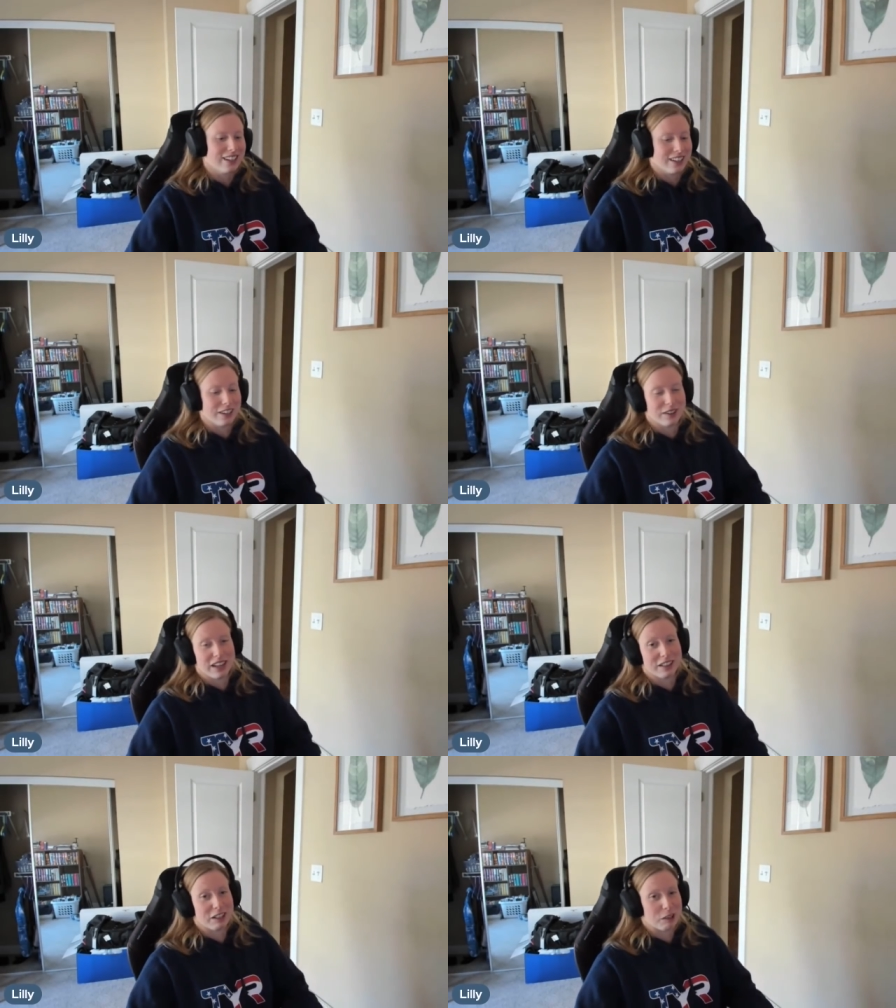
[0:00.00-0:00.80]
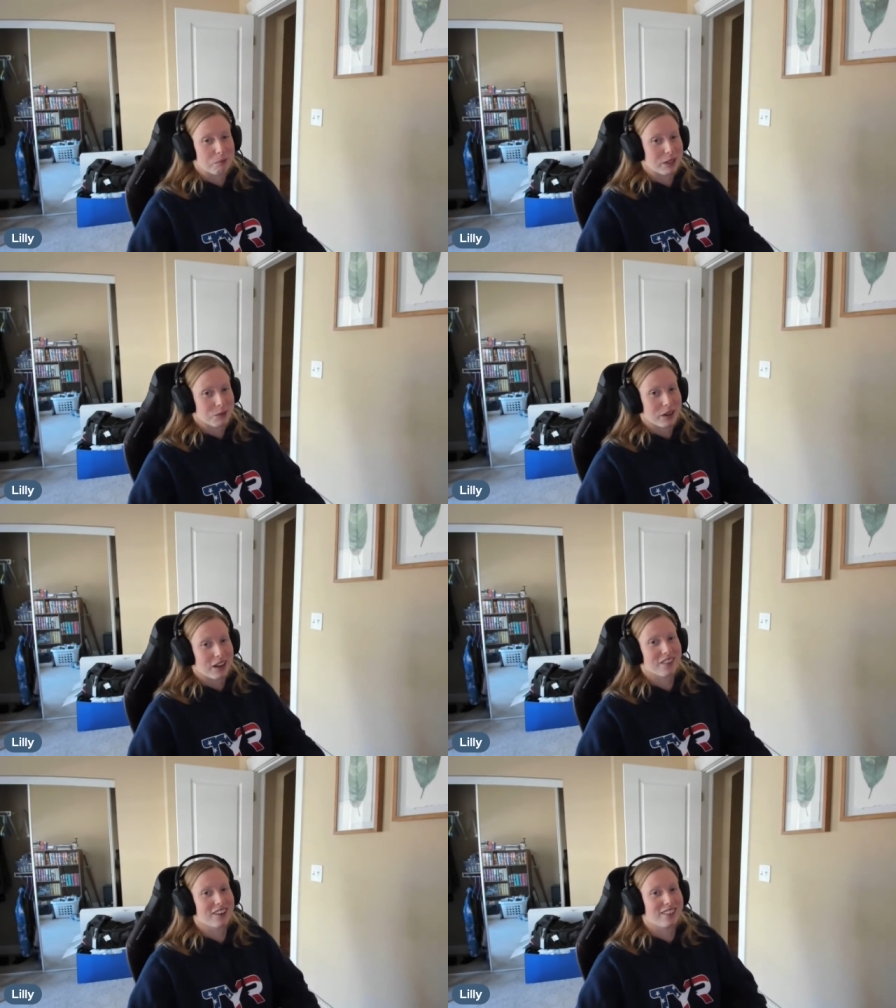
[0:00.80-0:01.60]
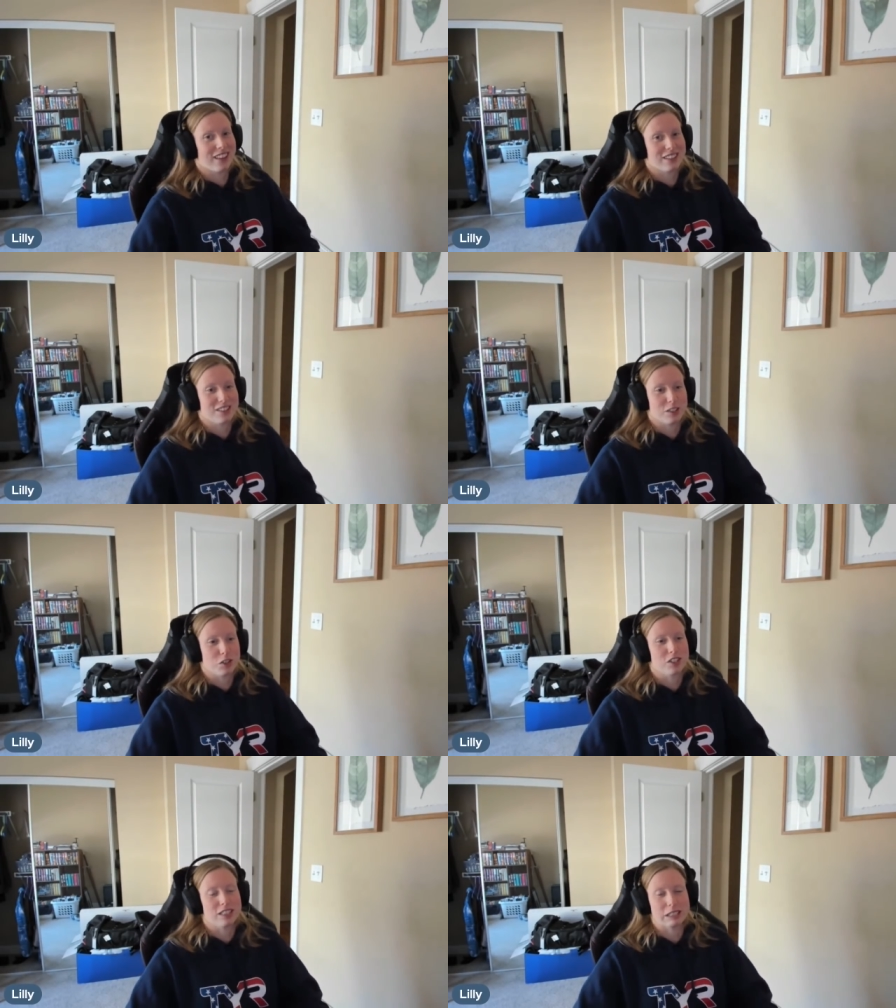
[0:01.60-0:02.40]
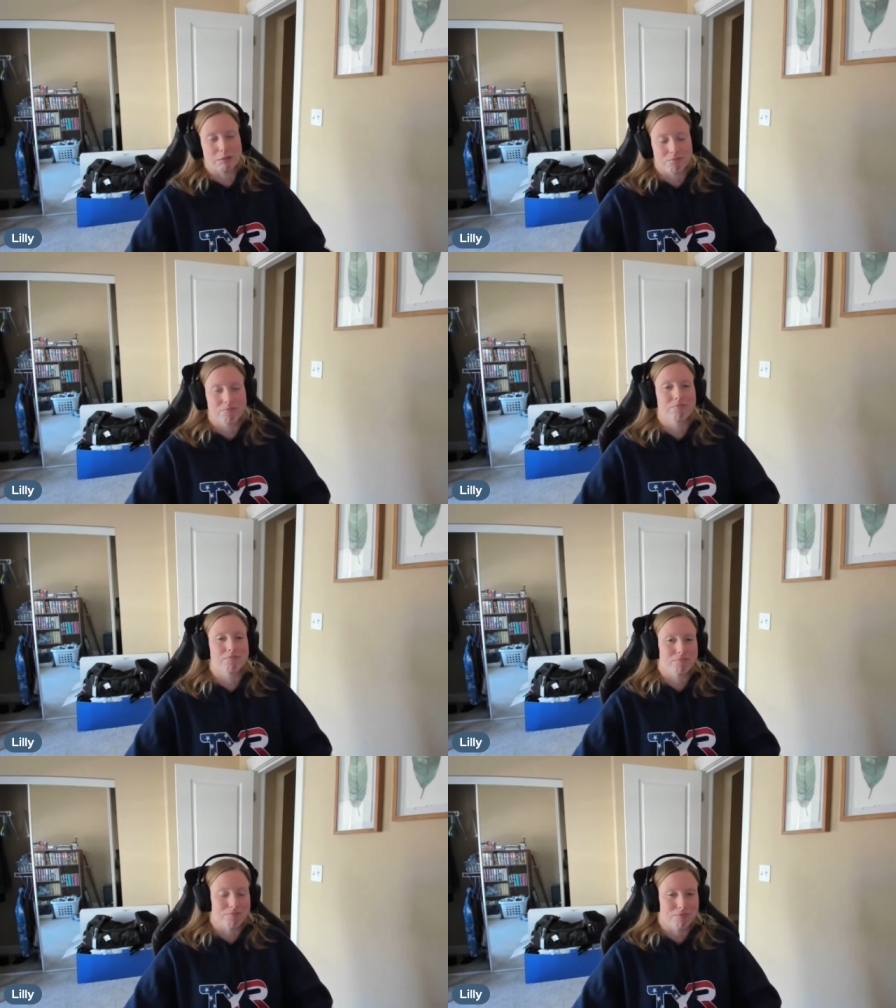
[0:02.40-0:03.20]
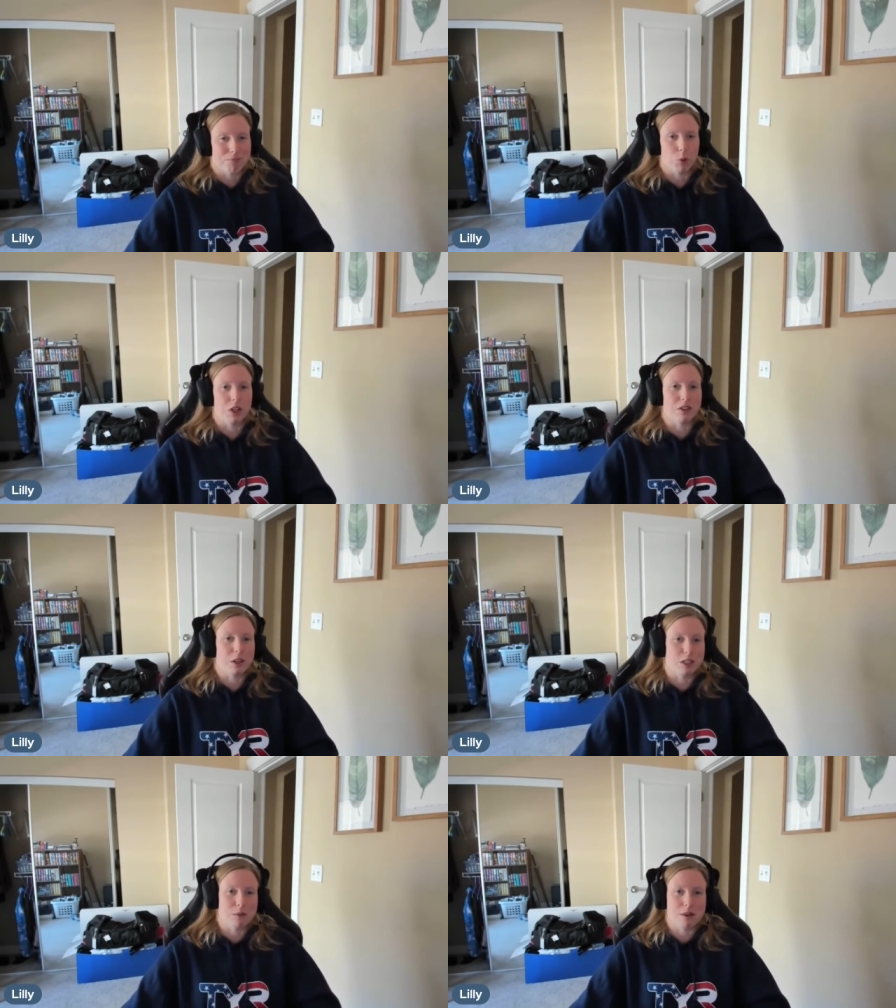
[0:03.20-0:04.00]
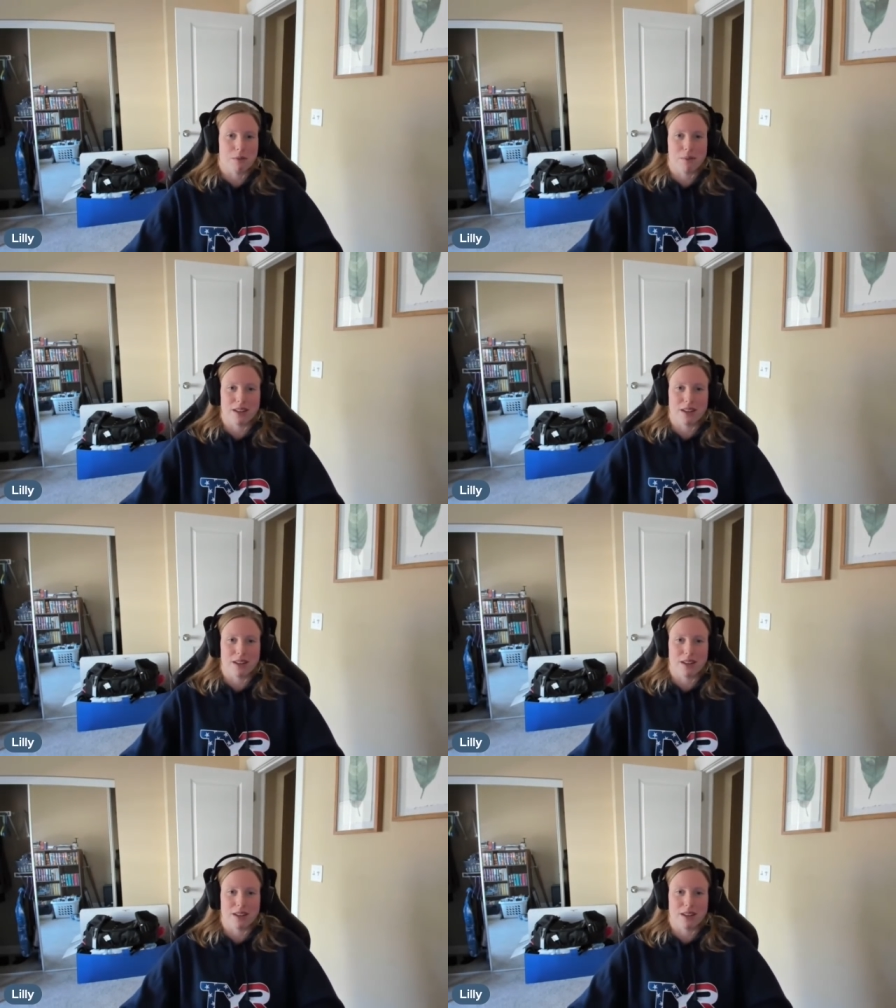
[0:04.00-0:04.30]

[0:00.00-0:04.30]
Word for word: you know at the Olympics, whatever, that's usually when you see me at my